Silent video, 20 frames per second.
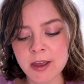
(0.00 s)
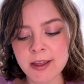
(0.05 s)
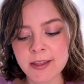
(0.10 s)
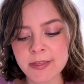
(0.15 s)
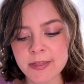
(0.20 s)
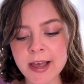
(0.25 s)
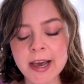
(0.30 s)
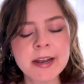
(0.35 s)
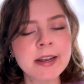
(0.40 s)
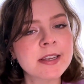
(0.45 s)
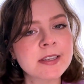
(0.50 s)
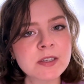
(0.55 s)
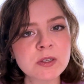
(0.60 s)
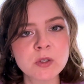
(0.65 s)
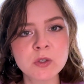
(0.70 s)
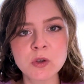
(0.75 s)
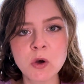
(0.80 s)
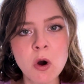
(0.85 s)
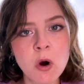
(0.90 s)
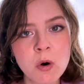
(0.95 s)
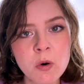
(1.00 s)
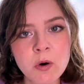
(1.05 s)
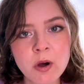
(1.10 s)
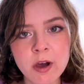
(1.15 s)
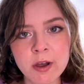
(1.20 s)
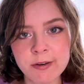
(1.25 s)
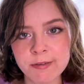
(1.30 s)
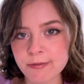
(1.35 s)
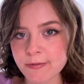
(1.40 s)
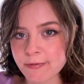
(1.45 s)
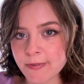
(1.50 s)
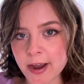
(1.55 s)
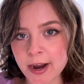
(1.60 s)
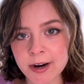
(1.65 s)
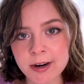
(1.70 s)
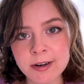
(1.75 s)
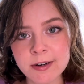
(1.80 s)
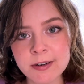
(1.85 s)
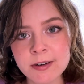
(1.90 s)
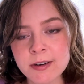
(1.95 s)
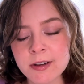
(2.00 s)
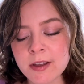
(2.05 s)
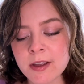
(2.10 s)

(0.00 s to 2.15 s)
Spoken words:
that is so unfair,